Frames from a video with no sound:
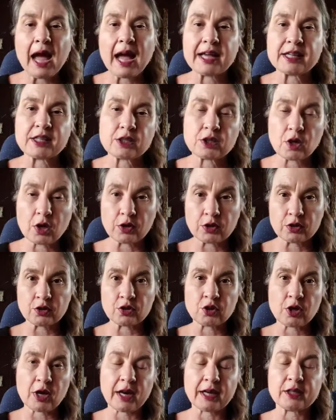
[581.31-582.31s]
I started
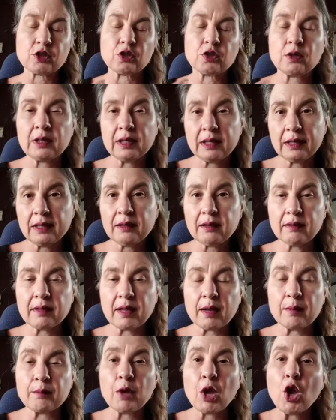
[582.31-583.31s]
trying to heal
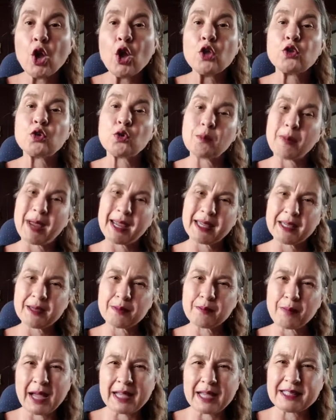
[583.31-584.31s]
them through
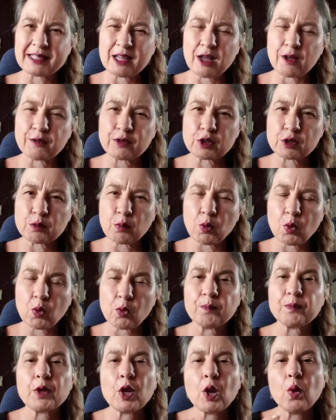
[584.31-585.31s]
making myself
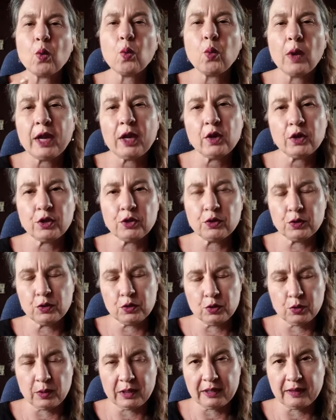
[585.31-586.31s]
small. Where are you
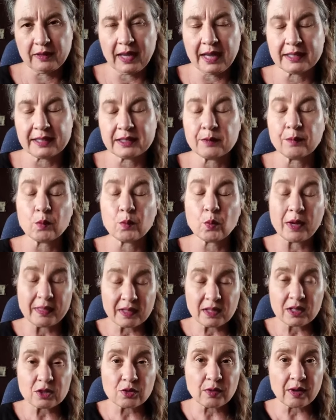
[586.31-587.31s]
doing that? When
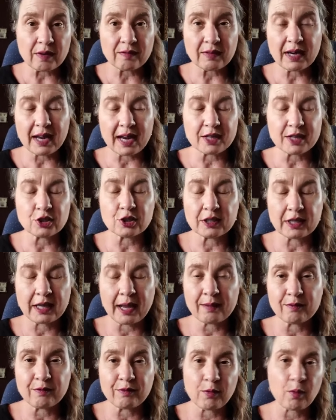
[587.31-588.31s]
this revelation
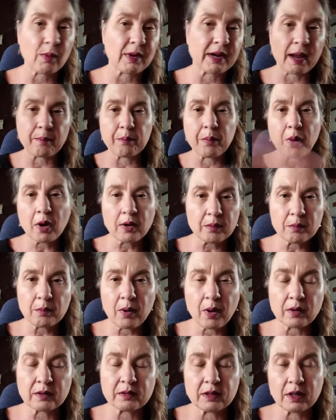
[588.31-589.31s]
came forward, I pot and
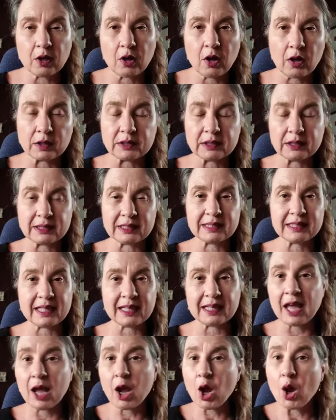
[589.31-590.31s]
popped the lot and
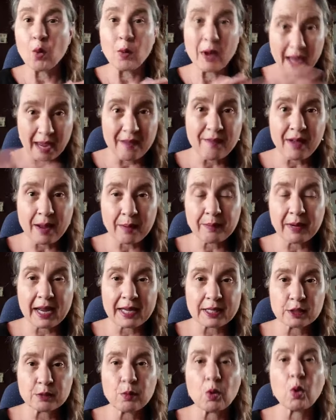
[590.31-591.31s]
said, wherever I'm
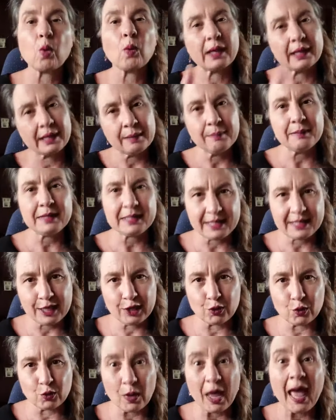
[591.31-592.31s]
playing small, well, let me tell
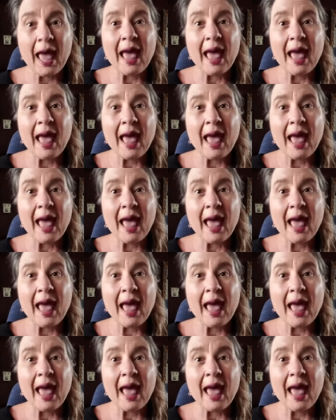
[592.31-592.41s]
you,